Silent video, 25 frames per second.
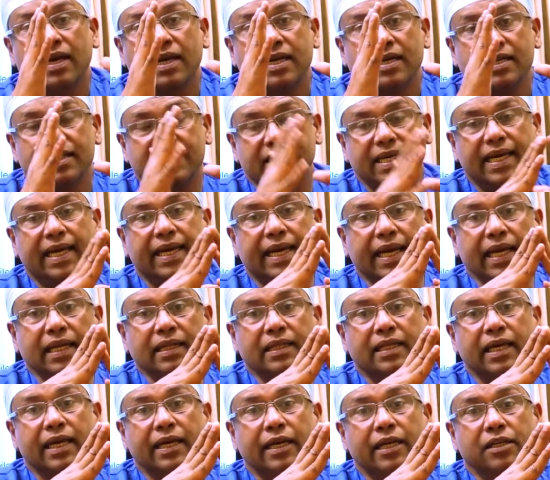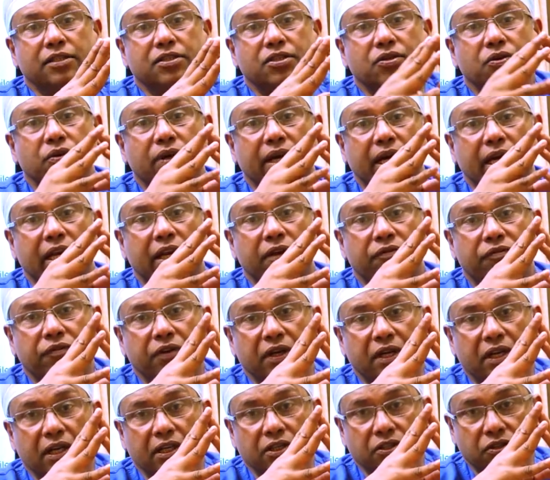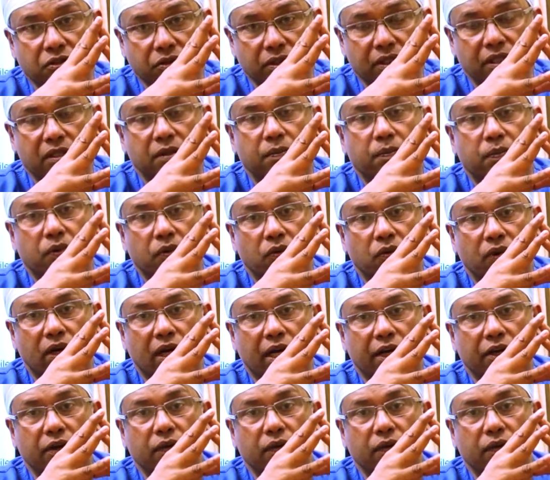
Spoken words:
Second thing is if it injures the pleura,